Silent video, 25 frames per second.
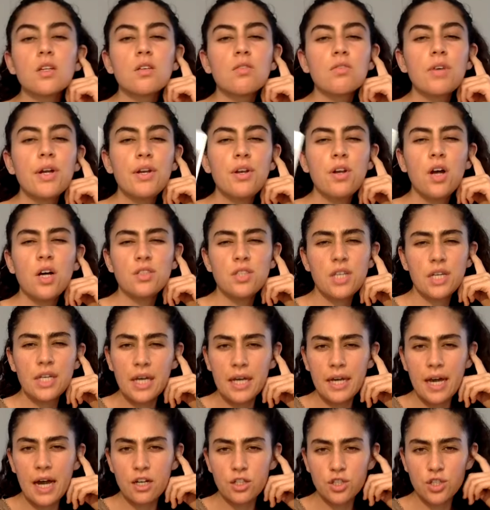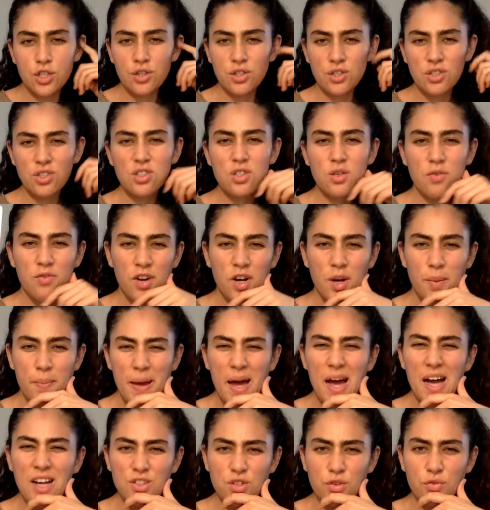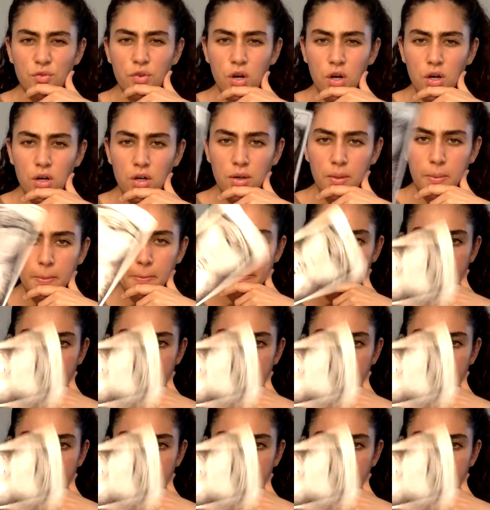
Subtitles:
right? Not taking action. This is a very passive card